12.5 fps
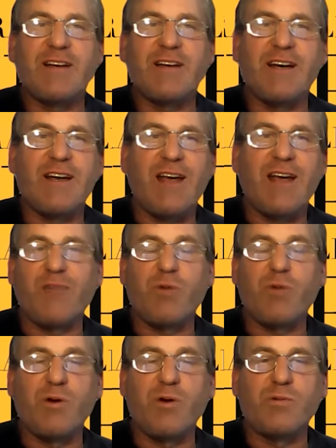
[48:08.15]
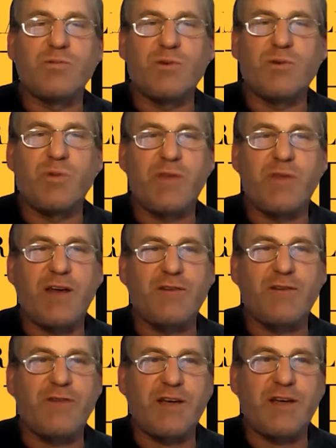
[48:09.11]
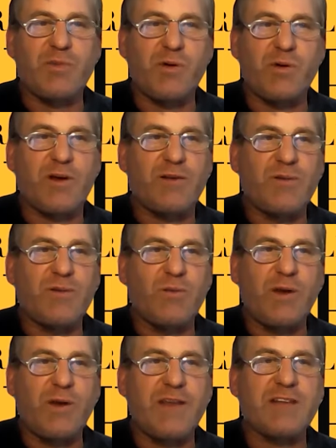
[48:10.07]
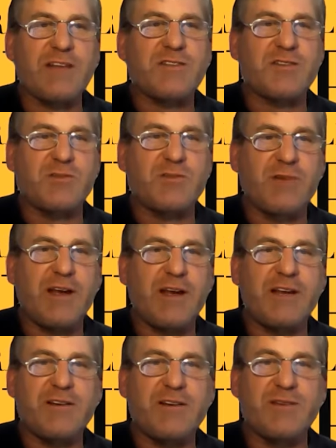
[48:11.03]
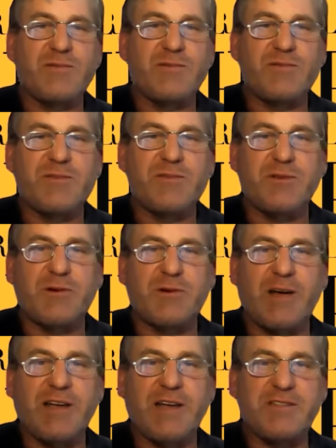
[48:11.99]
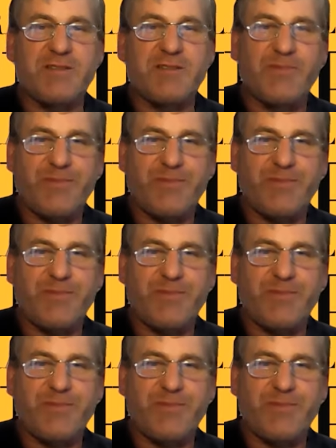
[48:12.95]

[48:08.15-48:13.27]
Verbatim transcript: uh, and we'll we'll put that on Facebook when that's ready to to arrange.